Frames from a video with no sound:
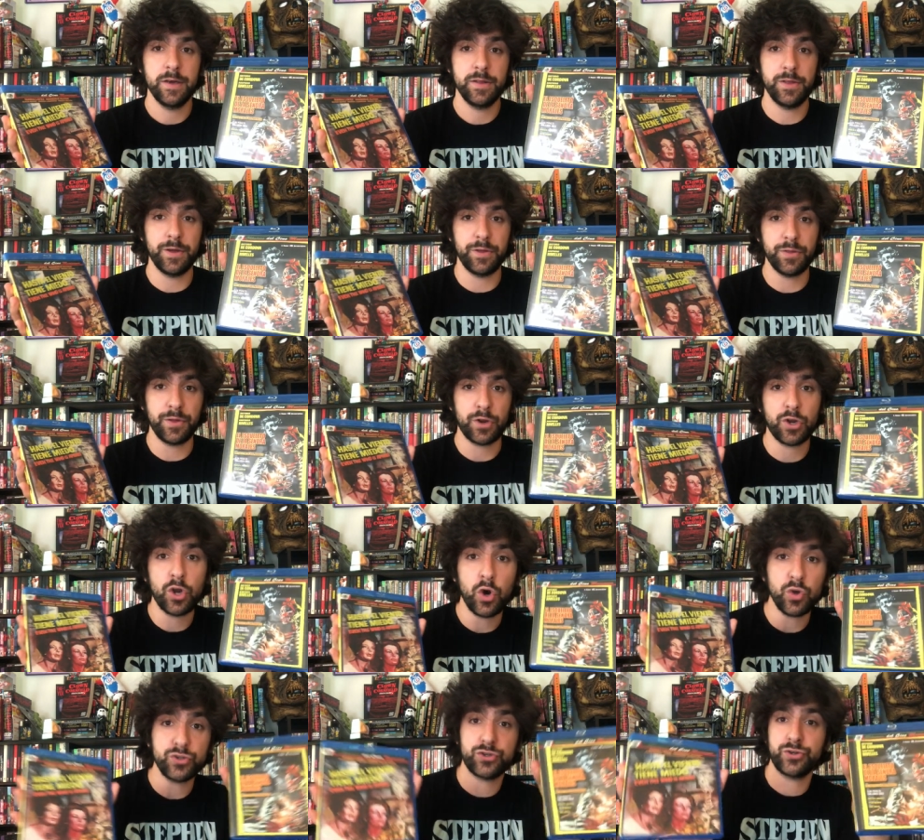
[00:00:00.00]
the, the
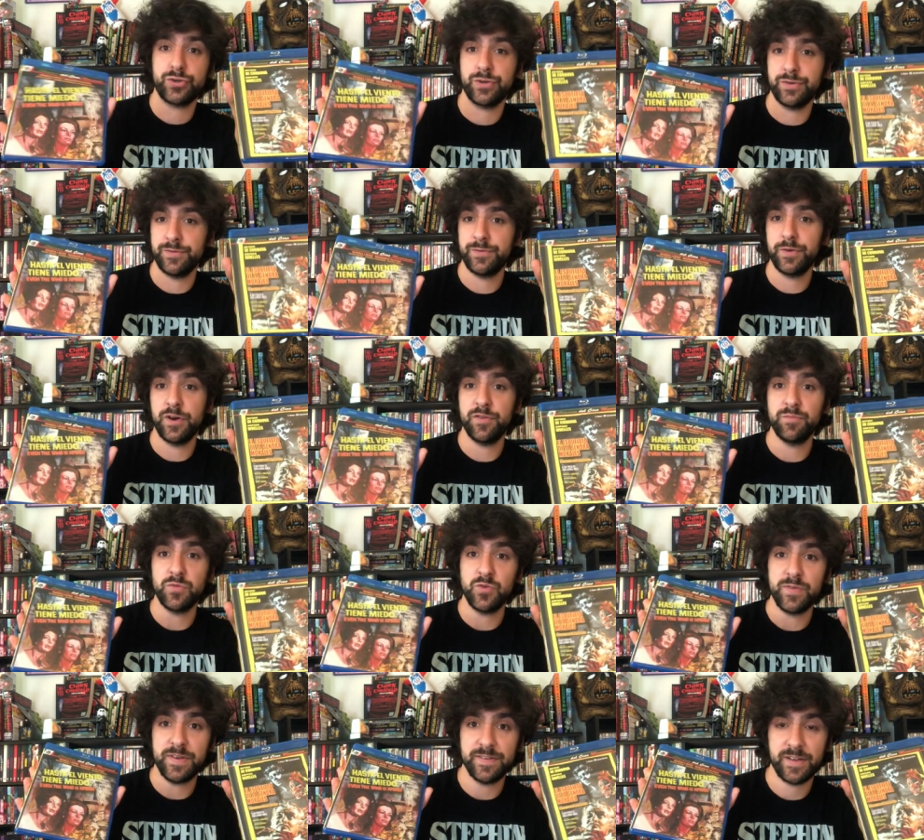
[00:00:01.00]
culture of, of
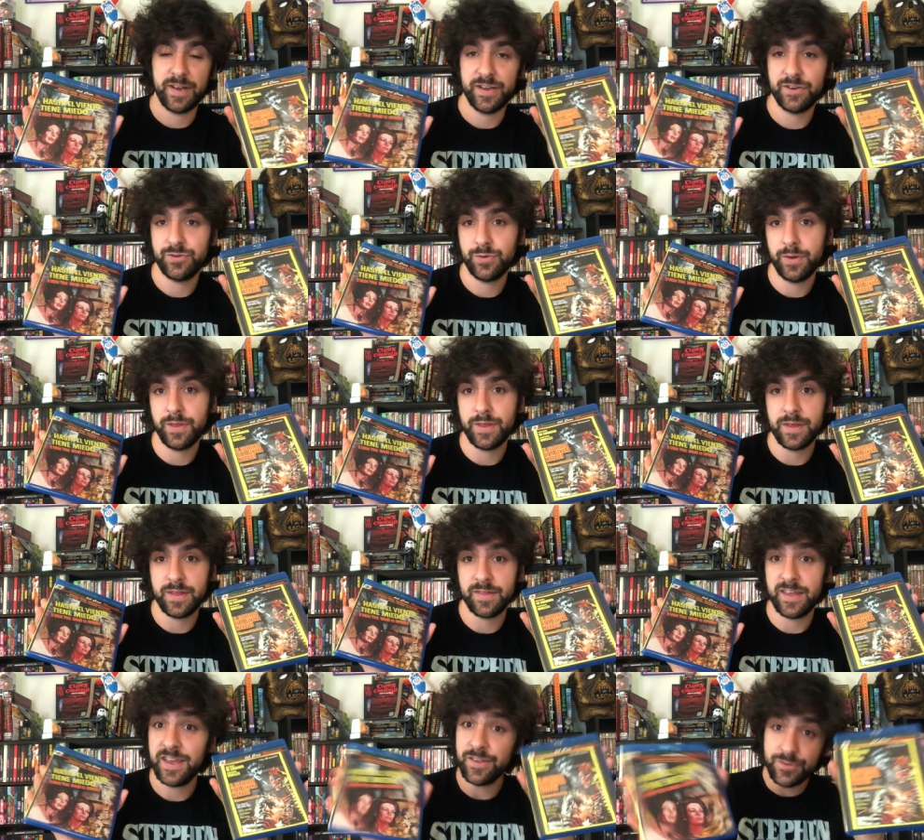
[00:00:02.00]
movies and I enjoy the,
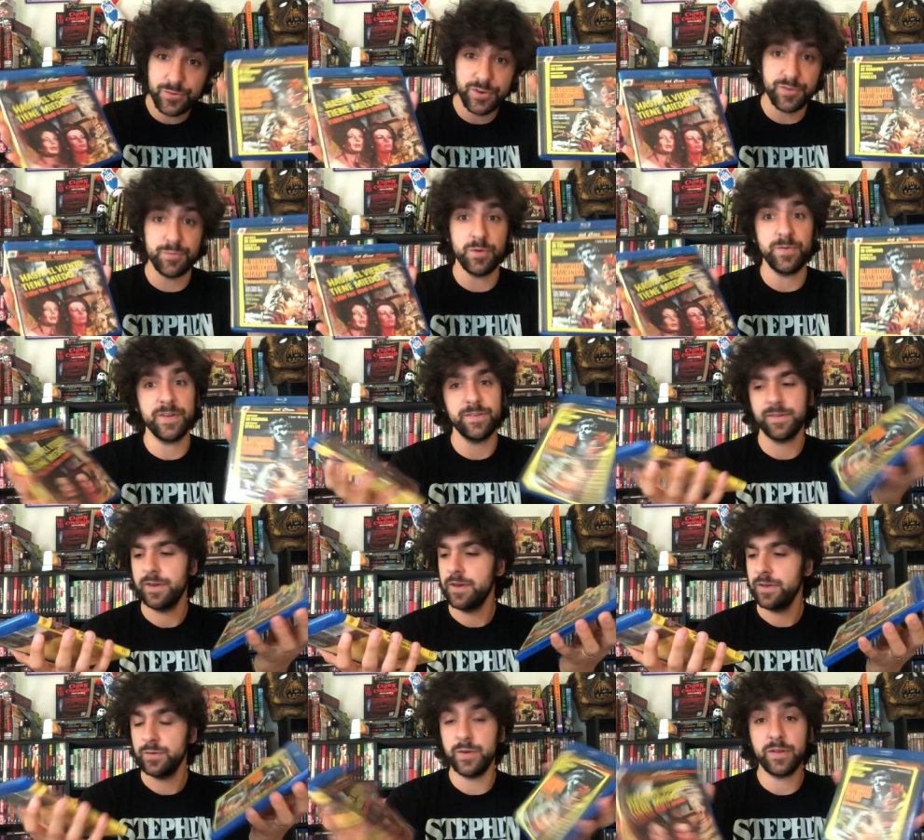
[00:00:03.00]
the history of movies.
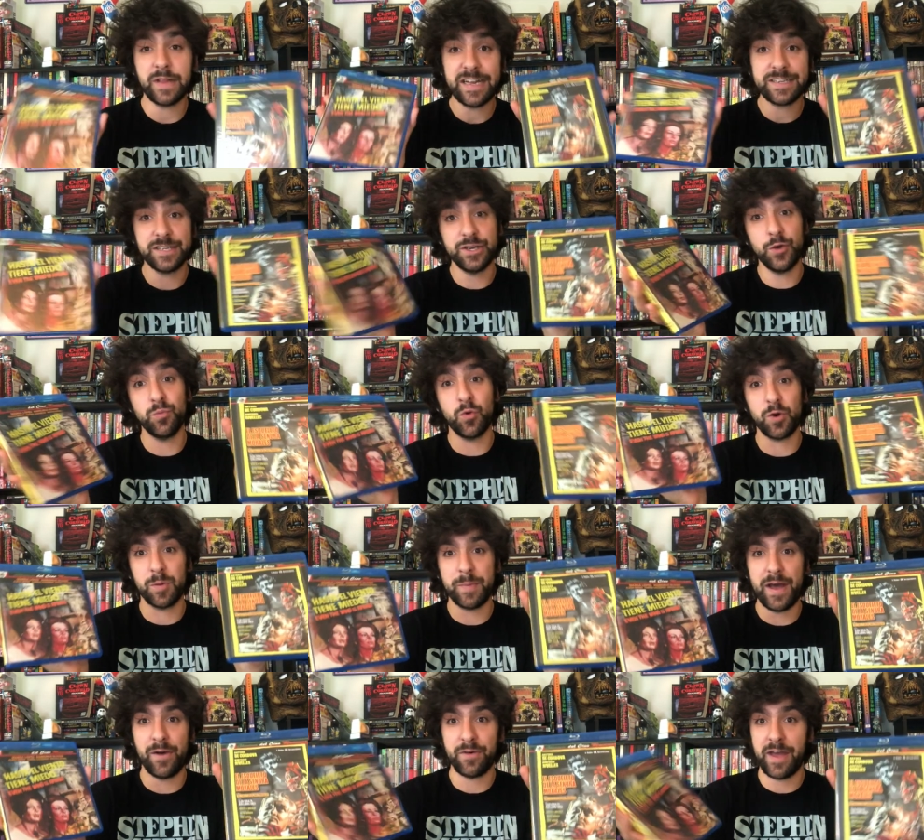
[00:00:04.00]
So I'd like to know more
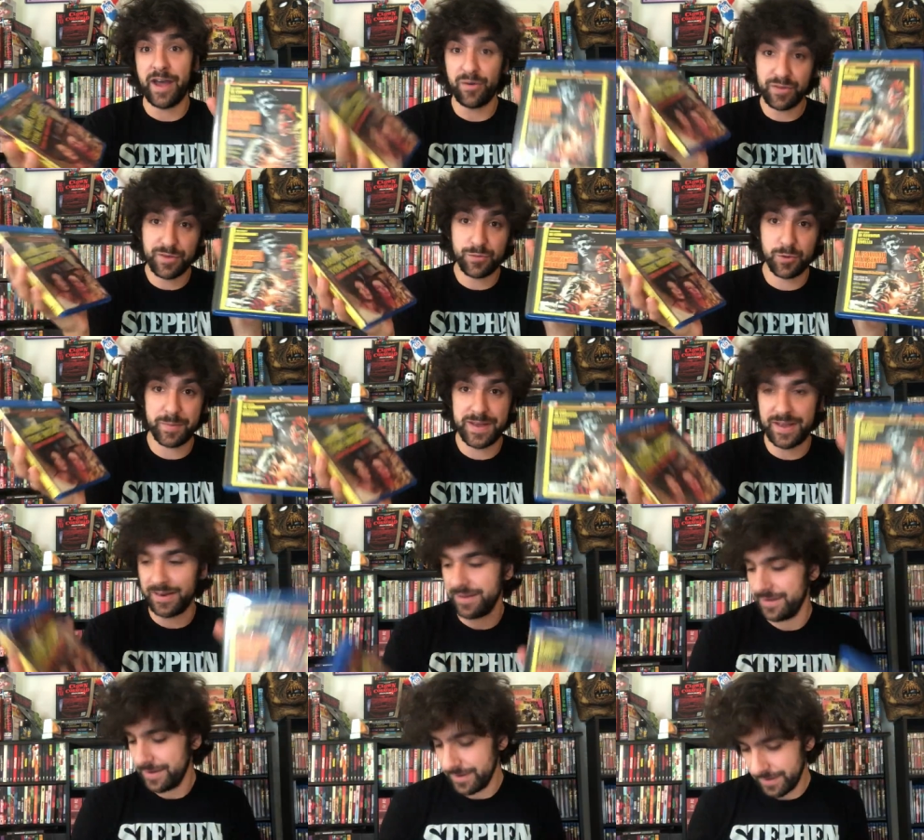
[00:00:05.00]
about how these were
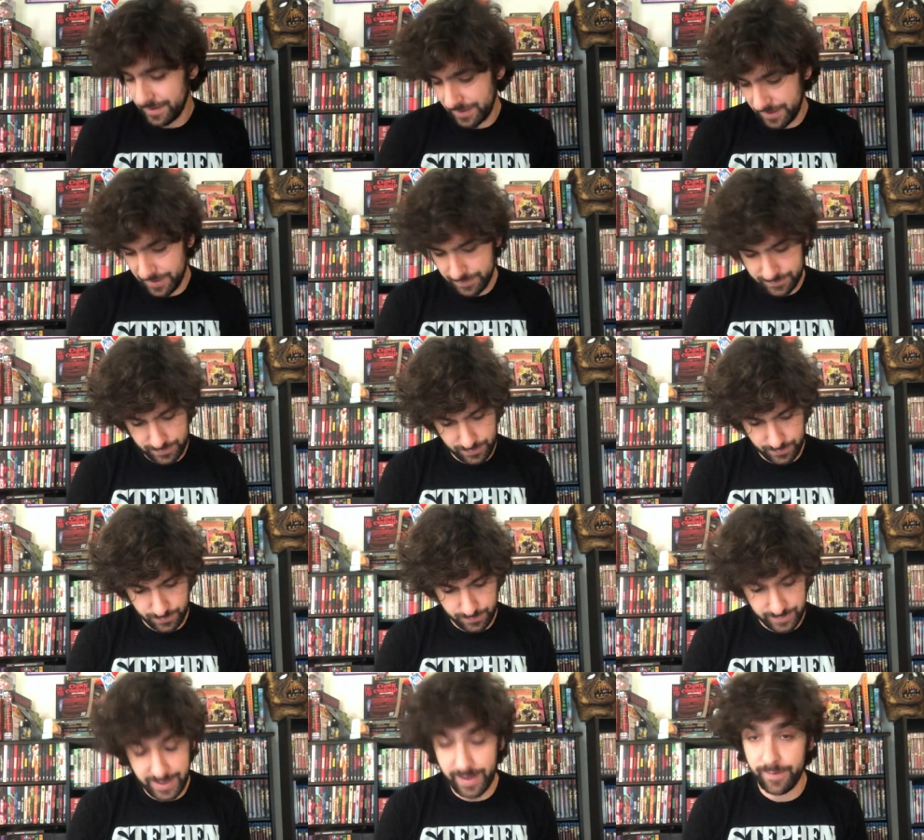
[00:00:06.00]
made. Uh, so
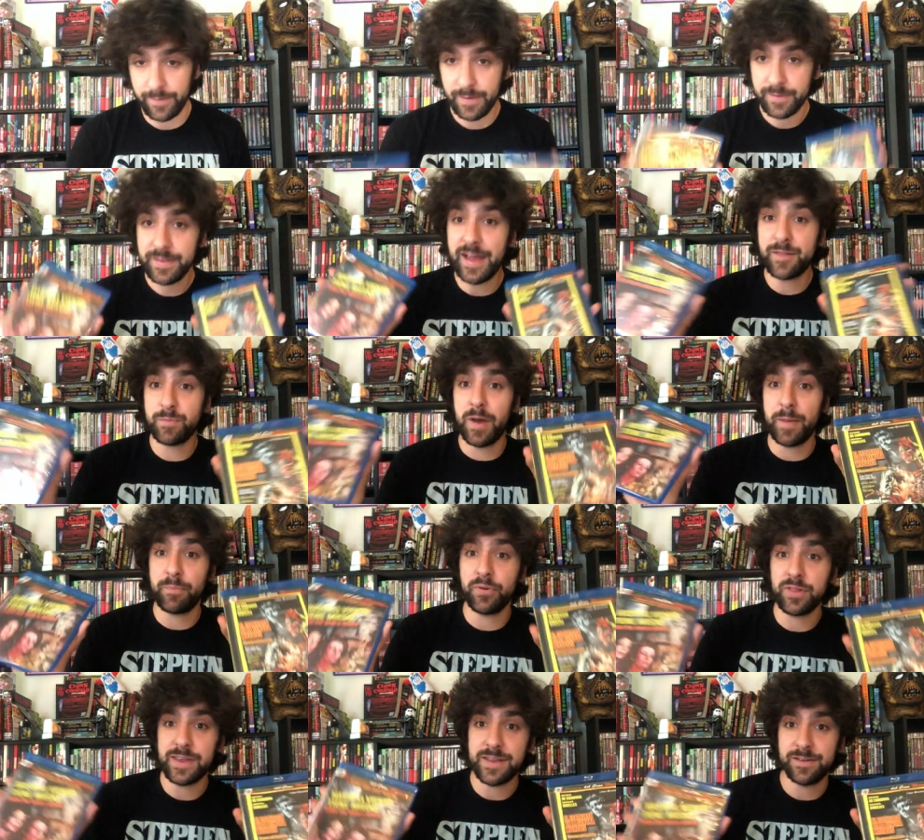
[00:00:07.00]
yeah, that's my
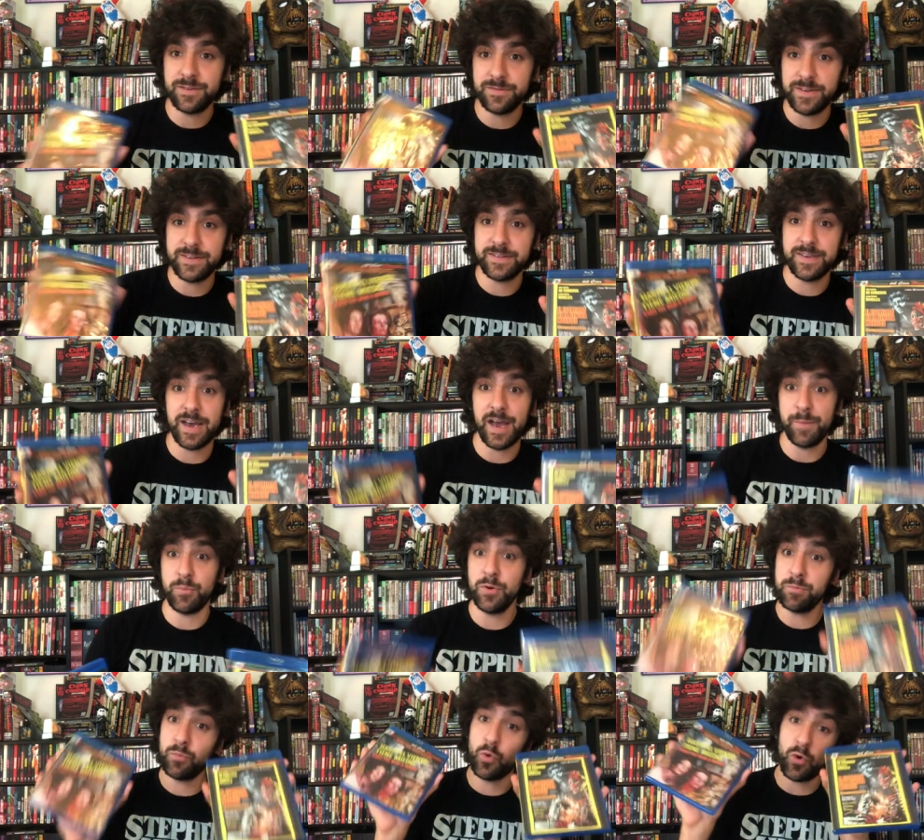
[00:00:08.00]
plea to VCI.
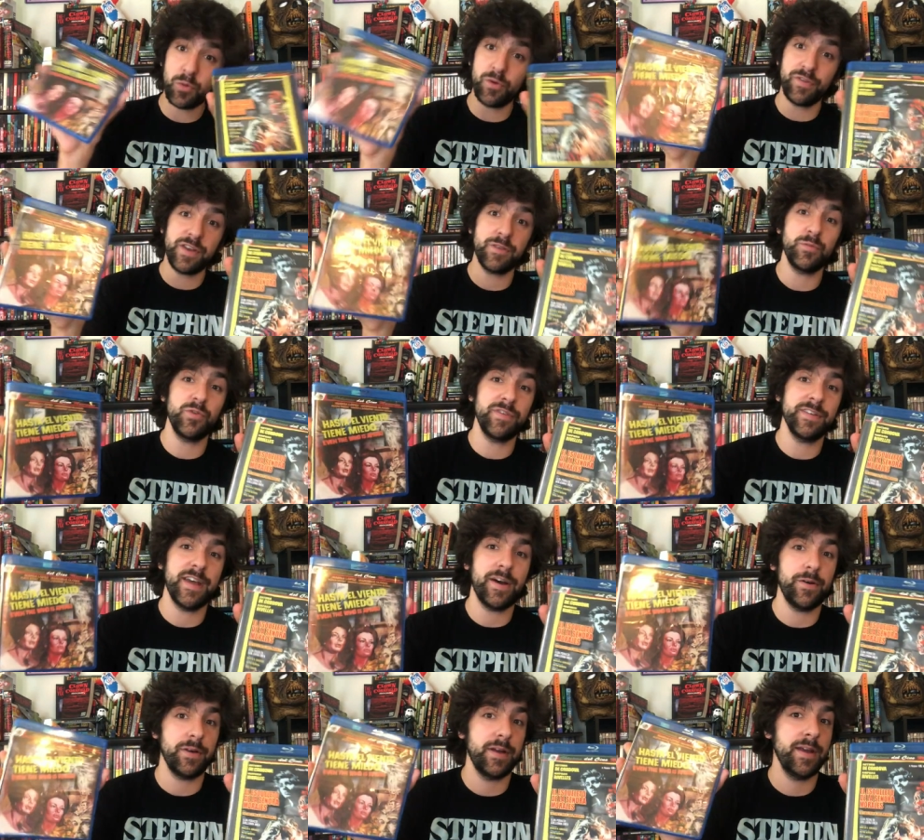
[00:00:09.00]
Put more of these movies
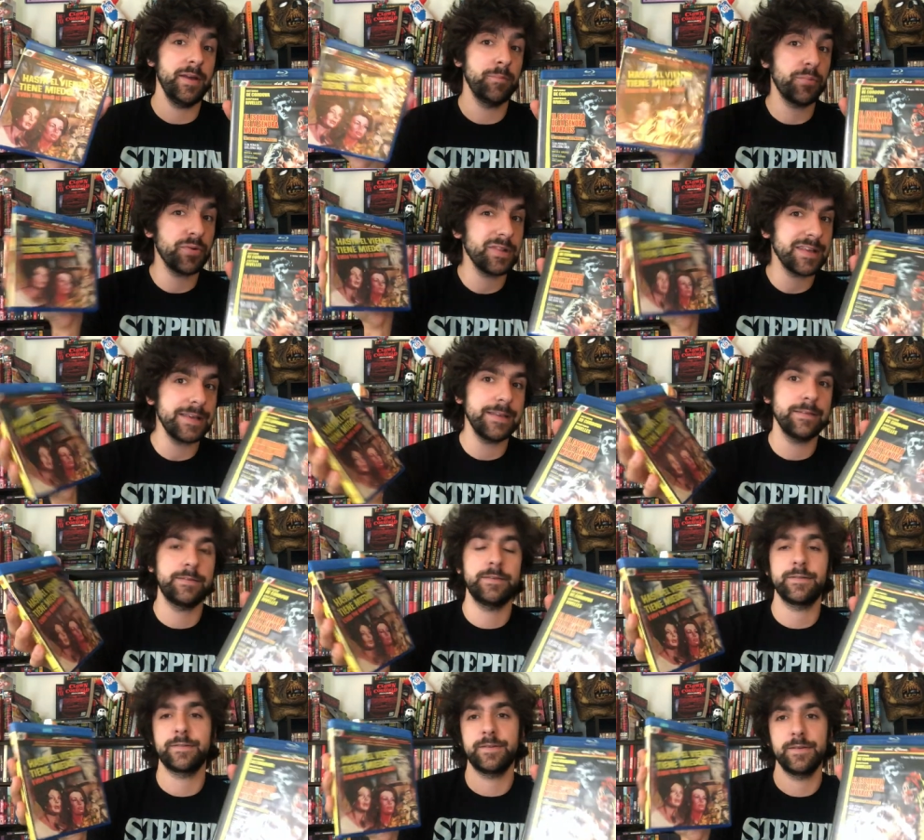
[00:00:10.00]
out and please
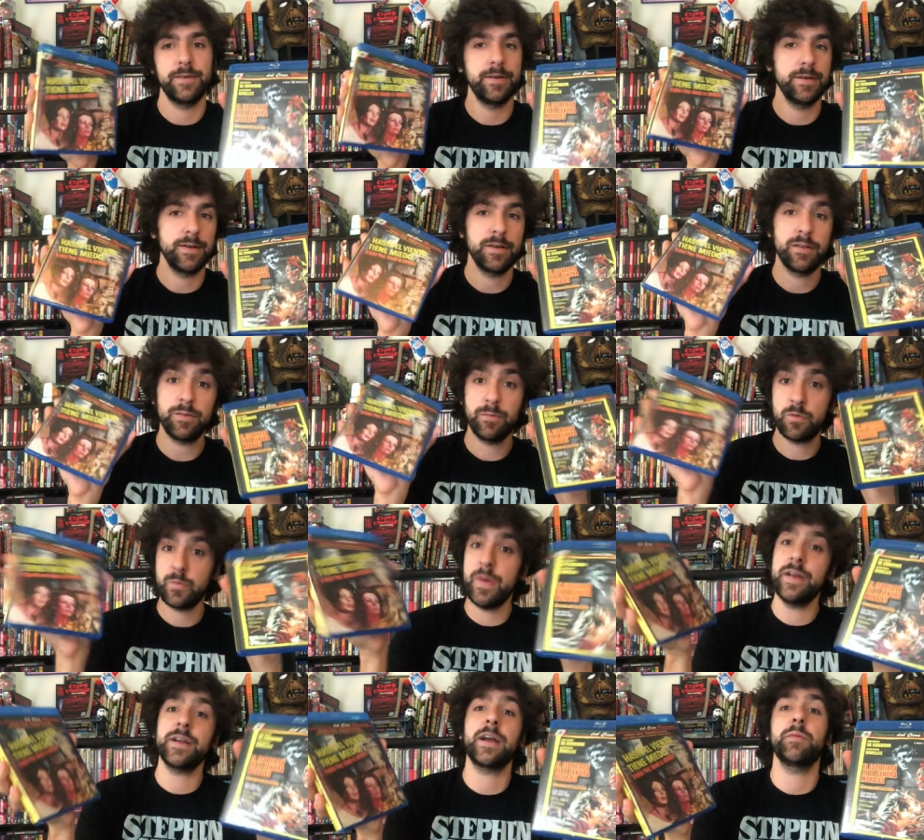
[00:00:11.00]
just
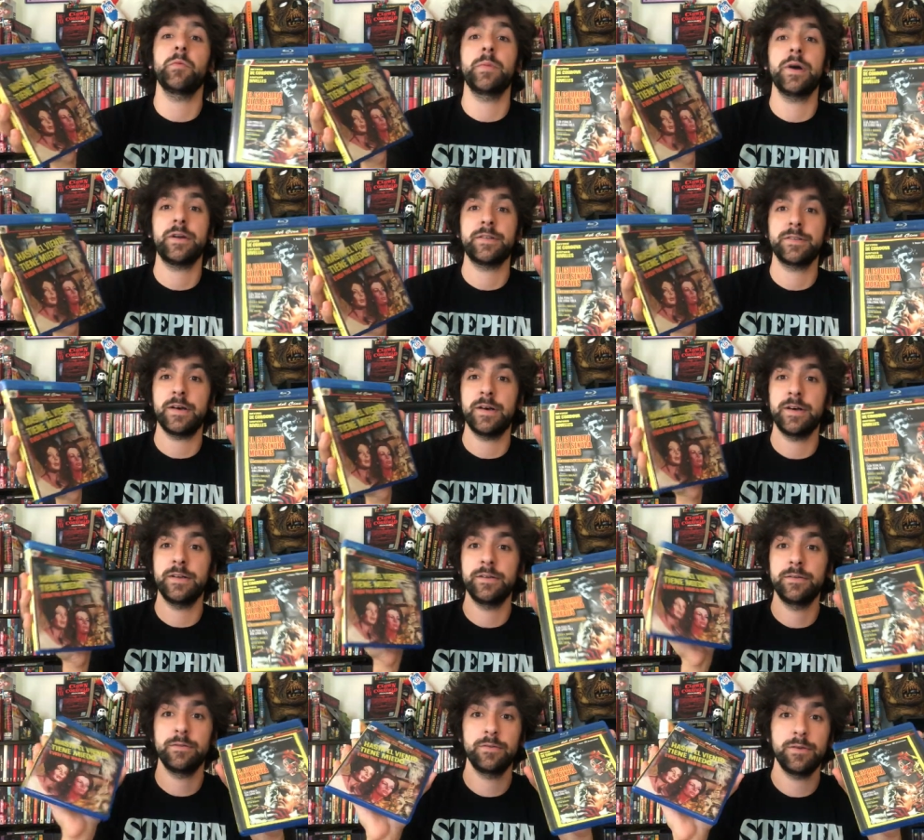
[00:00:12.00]
spend a couple bucks
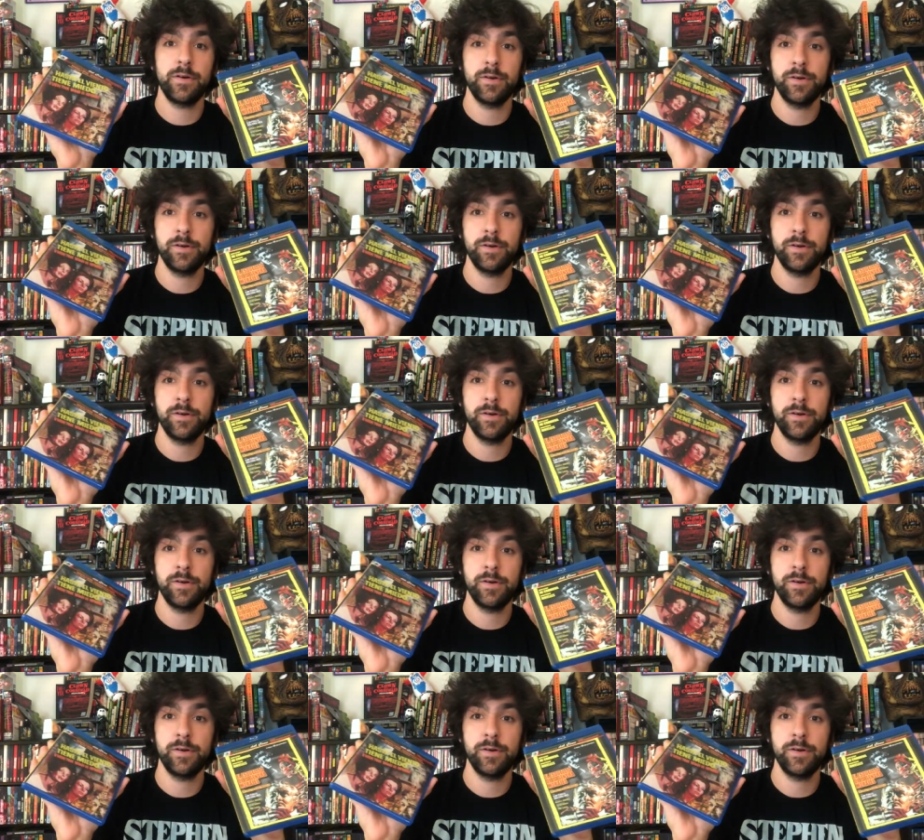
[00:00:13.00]
on uh,